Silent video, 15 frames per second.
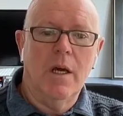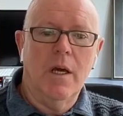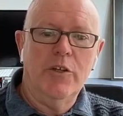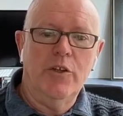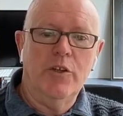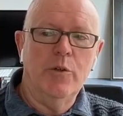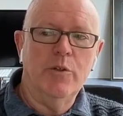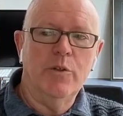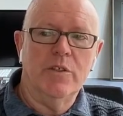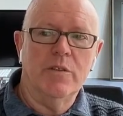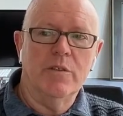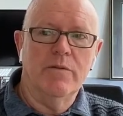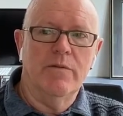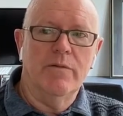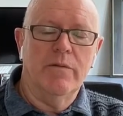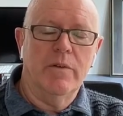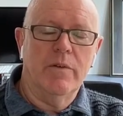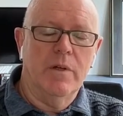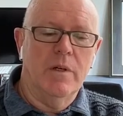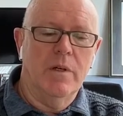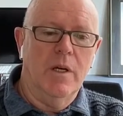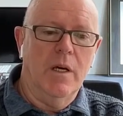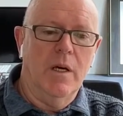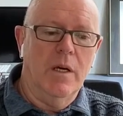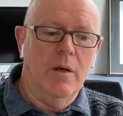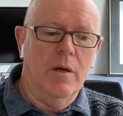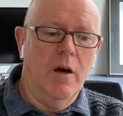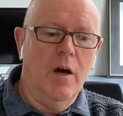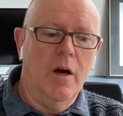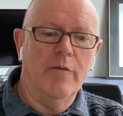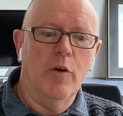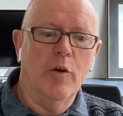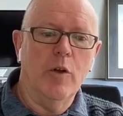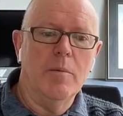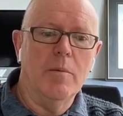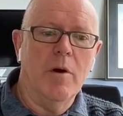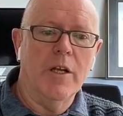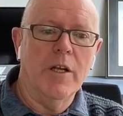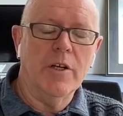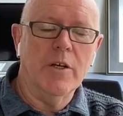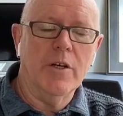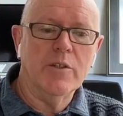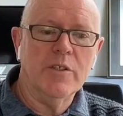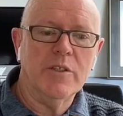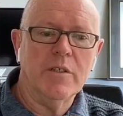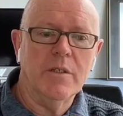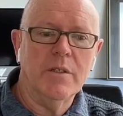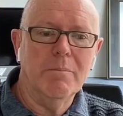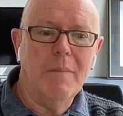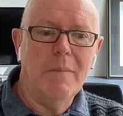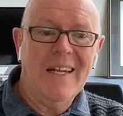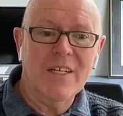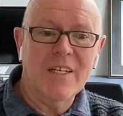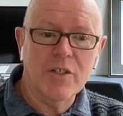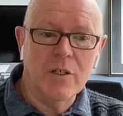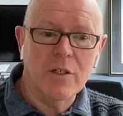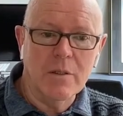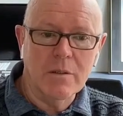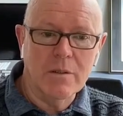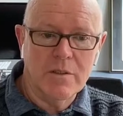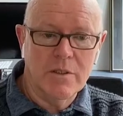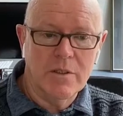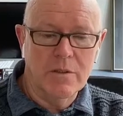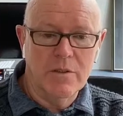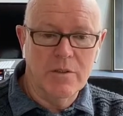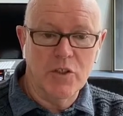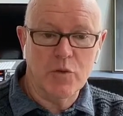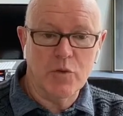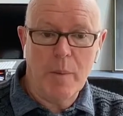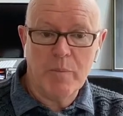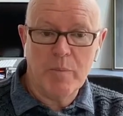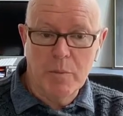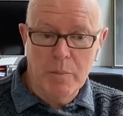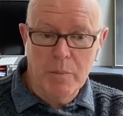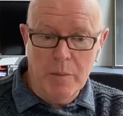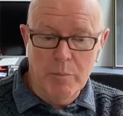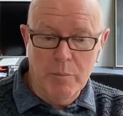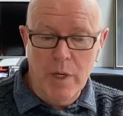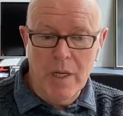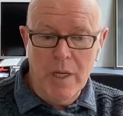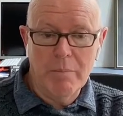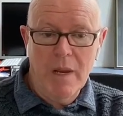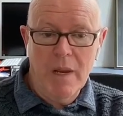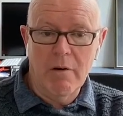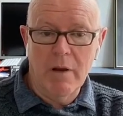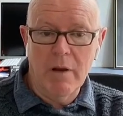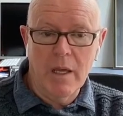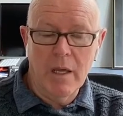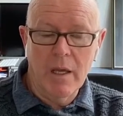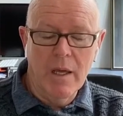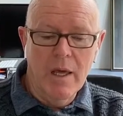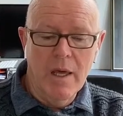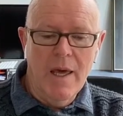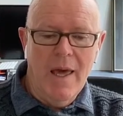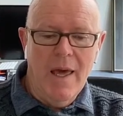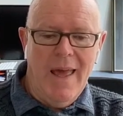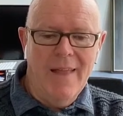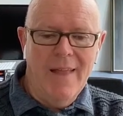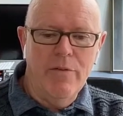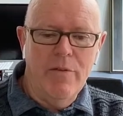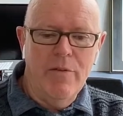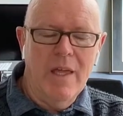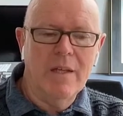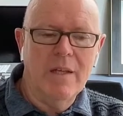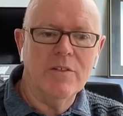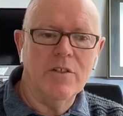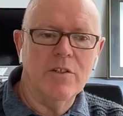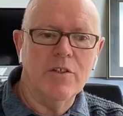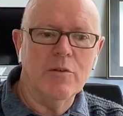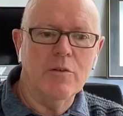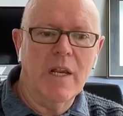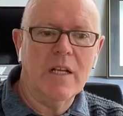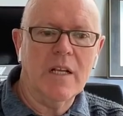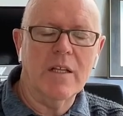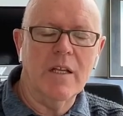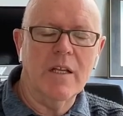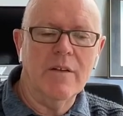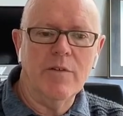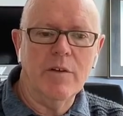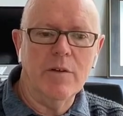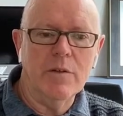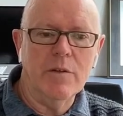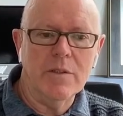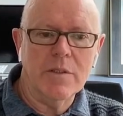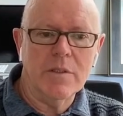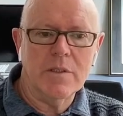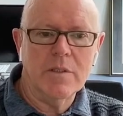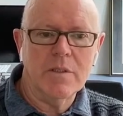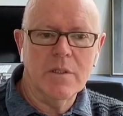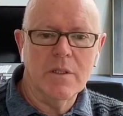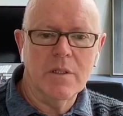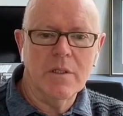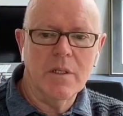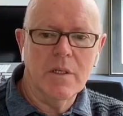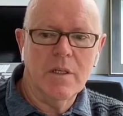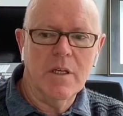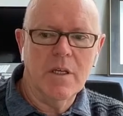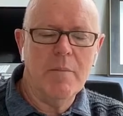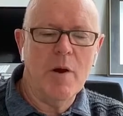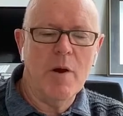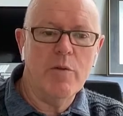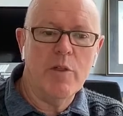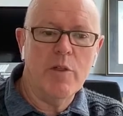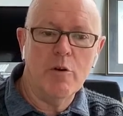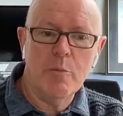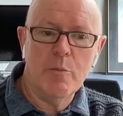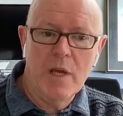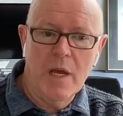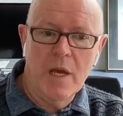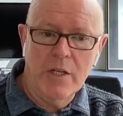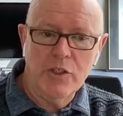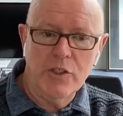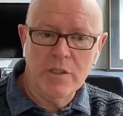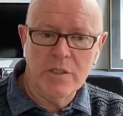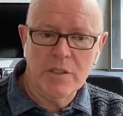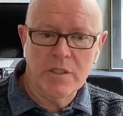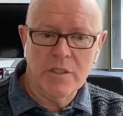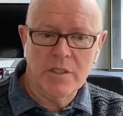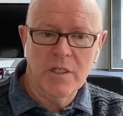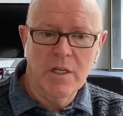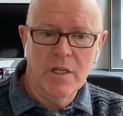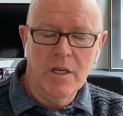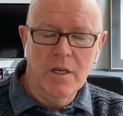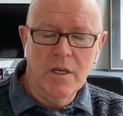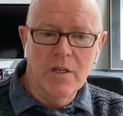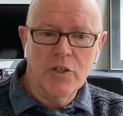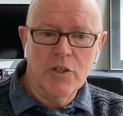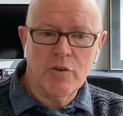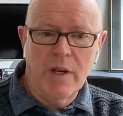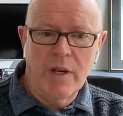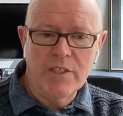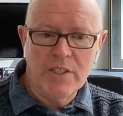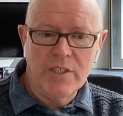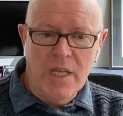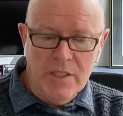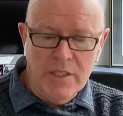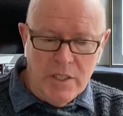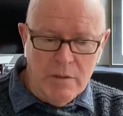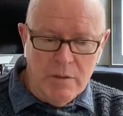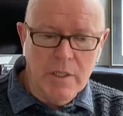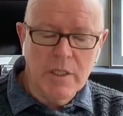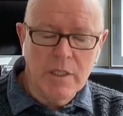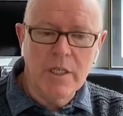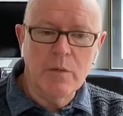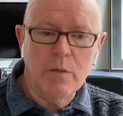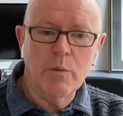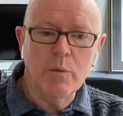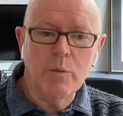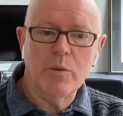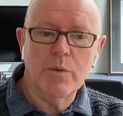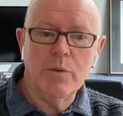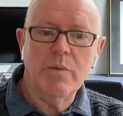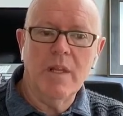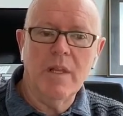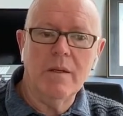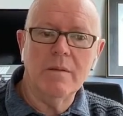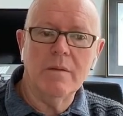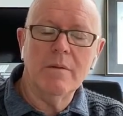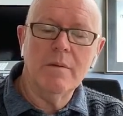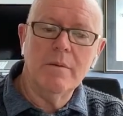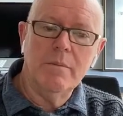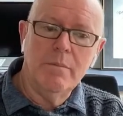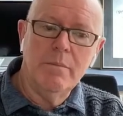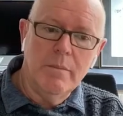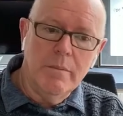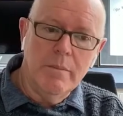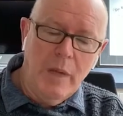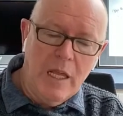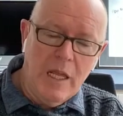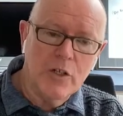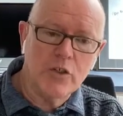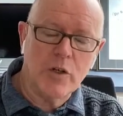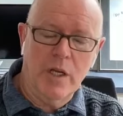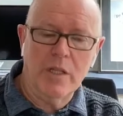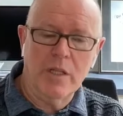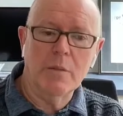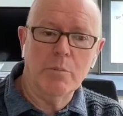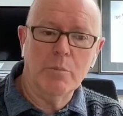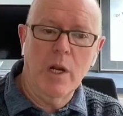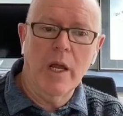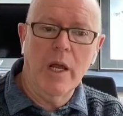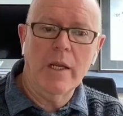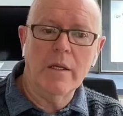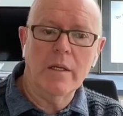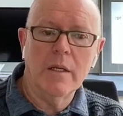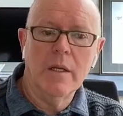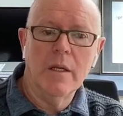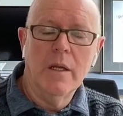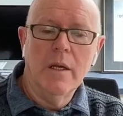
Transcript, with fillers: uh, use of uh, high-volume, high-dose mannitol to disrupt the blood-brain barrier oh. and then to directly infuse chemotherapy agents transarterially, which would then penetrate the brain